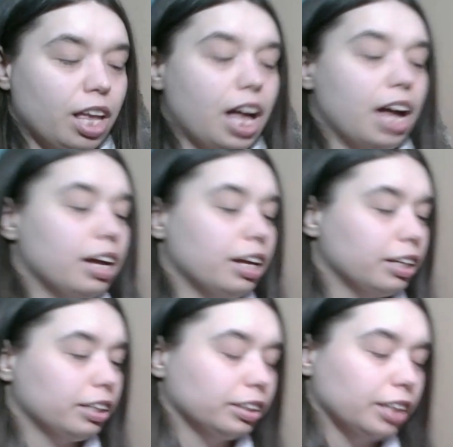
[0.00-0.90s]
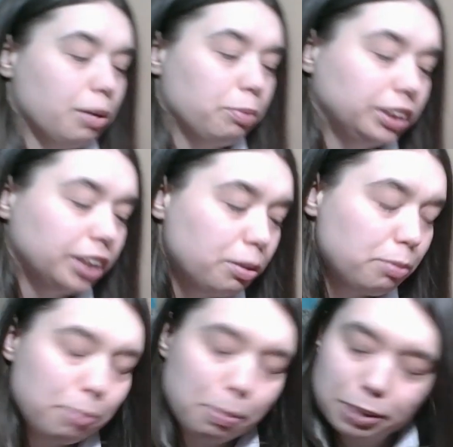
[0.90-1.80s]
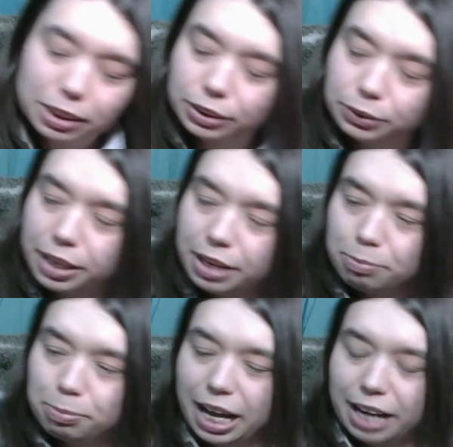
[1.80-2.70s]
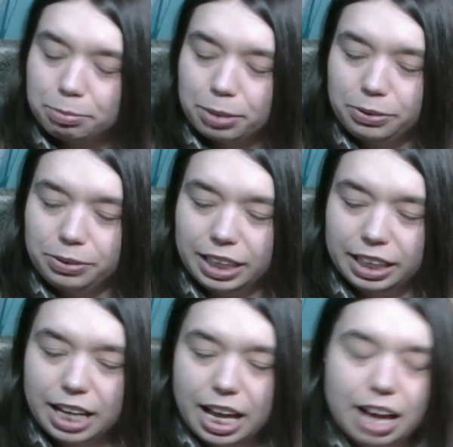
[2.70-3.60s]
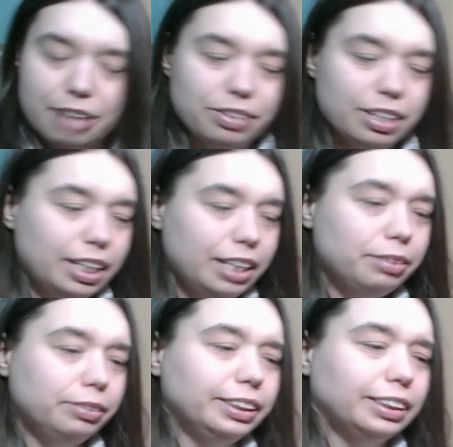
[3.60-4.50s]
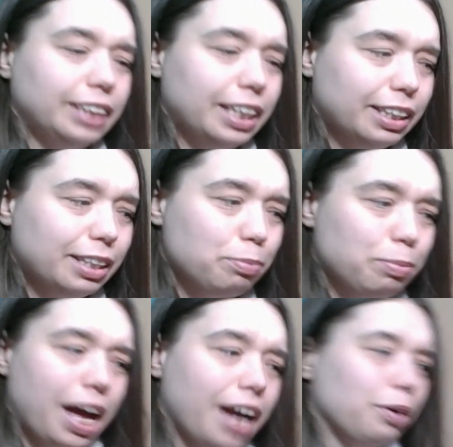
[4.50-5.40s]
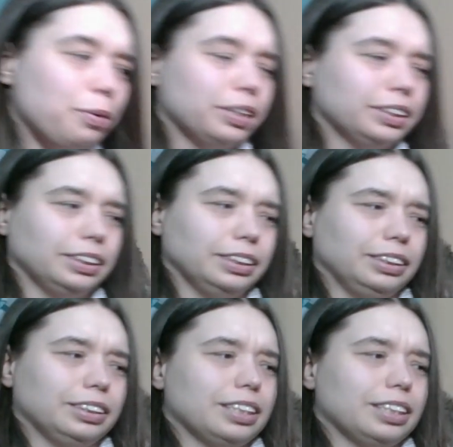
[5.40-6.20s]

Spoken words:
I wish I could remember the story of Black Beauty. I feel like it was like the black horse and...